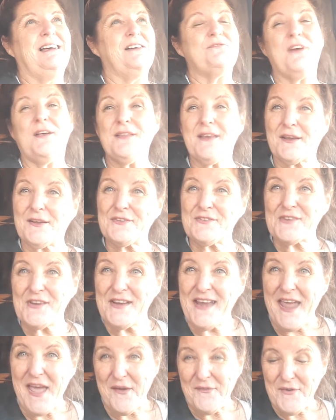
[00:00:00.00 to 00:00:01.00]
felt like I was
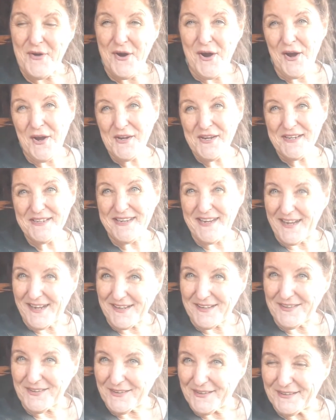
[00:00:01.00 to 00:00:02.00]
going to have a heart
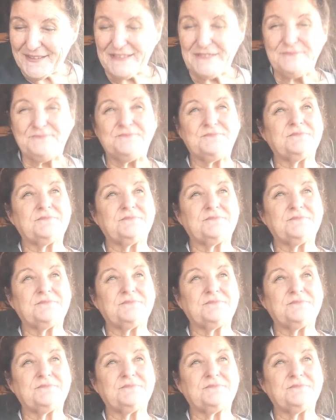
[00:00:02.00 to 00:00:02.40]
attack, y'all.